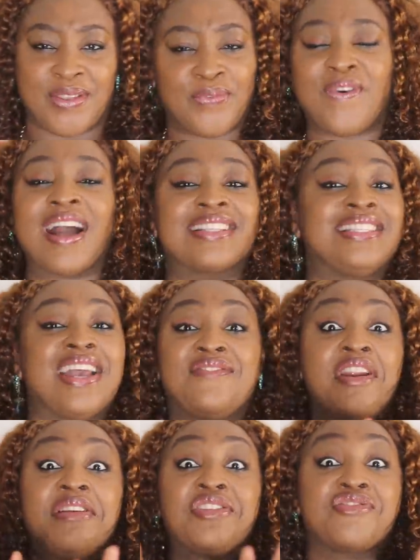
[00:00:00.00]
In fact, they are
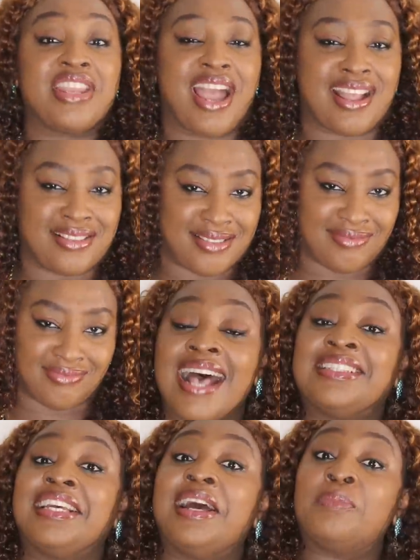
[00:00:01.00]
very triggered.
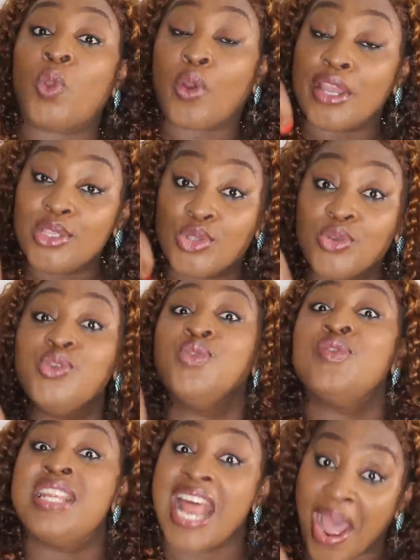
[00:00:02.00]
As I am talking to
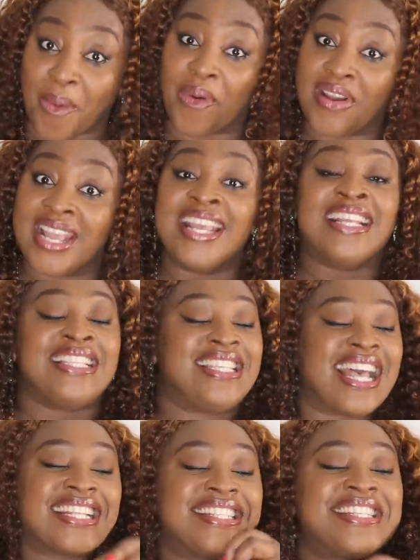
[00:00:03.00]
you now,
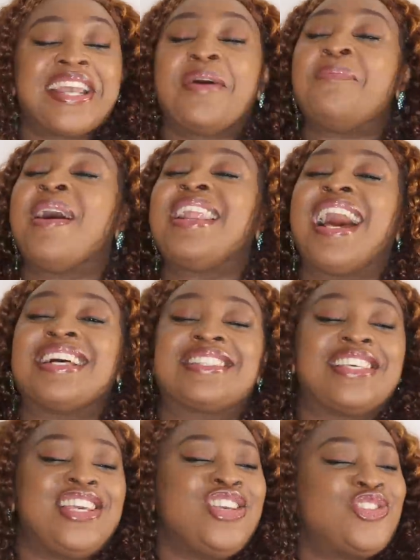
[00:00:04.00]
their chairman
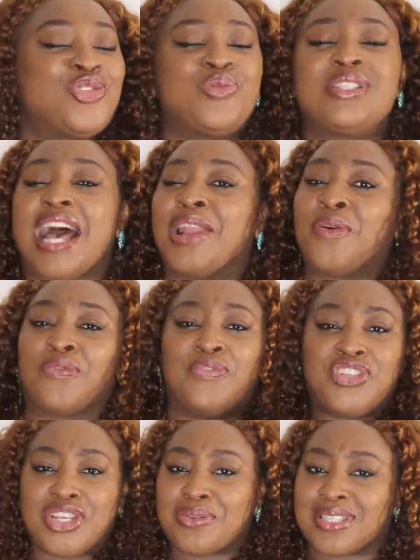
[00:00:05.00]
has issued an
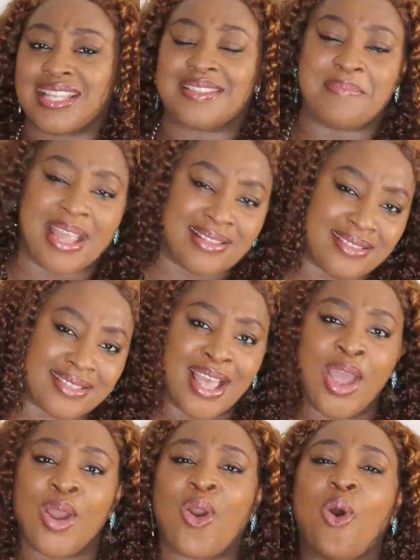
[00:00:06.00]
official statement
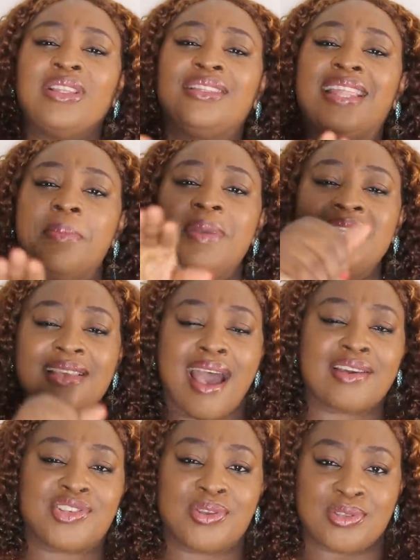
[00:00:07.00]
condemning the
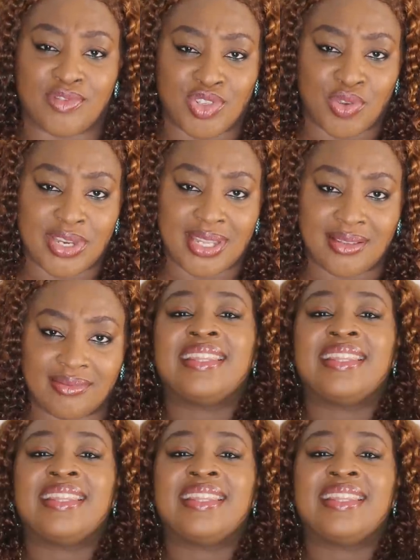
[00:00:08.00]
actions of the Ooni.